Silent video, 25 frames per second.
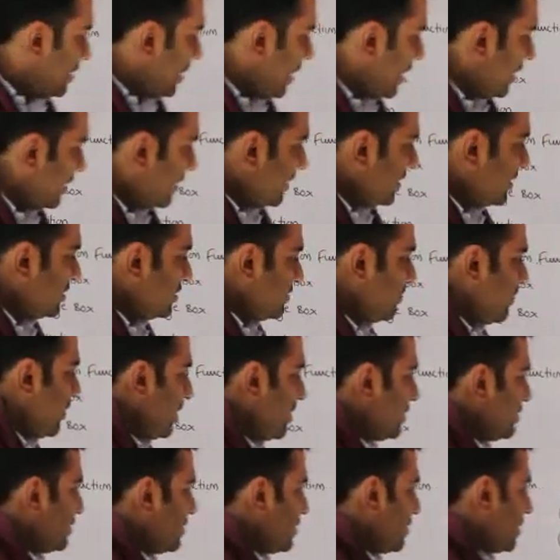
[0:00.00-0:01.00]
Then this
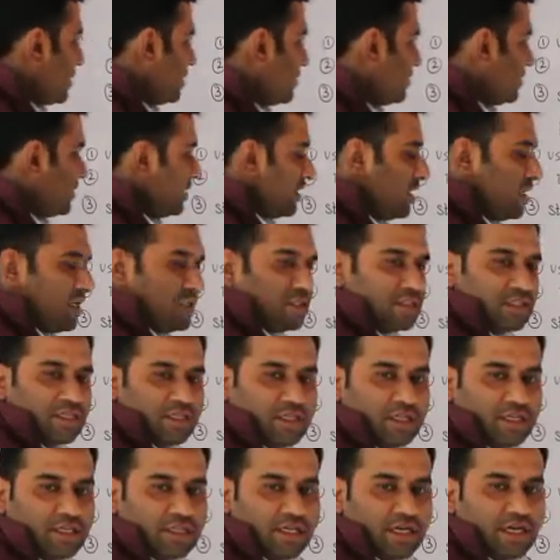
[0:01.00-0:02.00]
function is
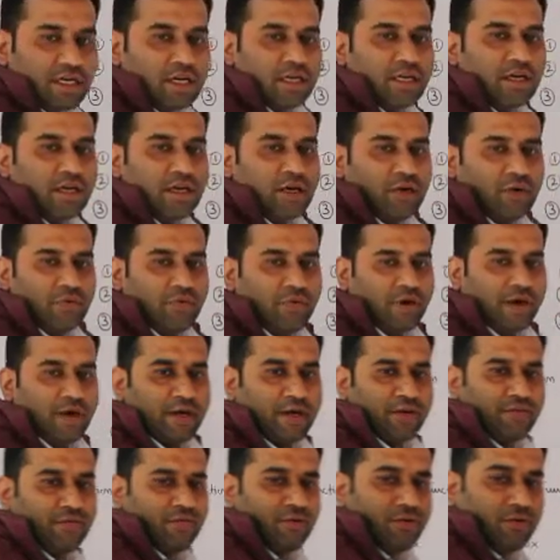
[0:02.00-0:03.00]
written
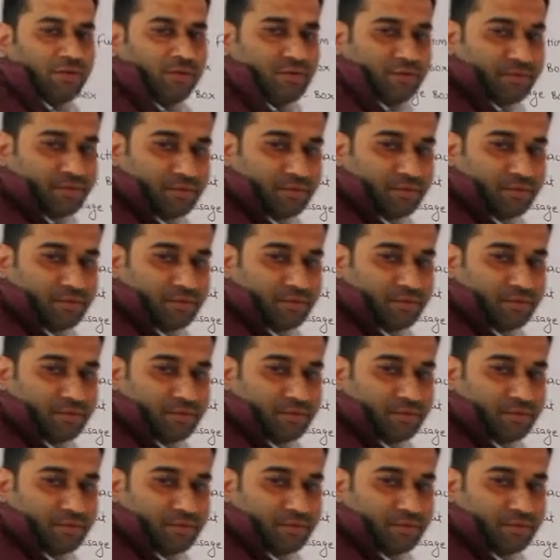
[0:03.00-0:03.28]
24.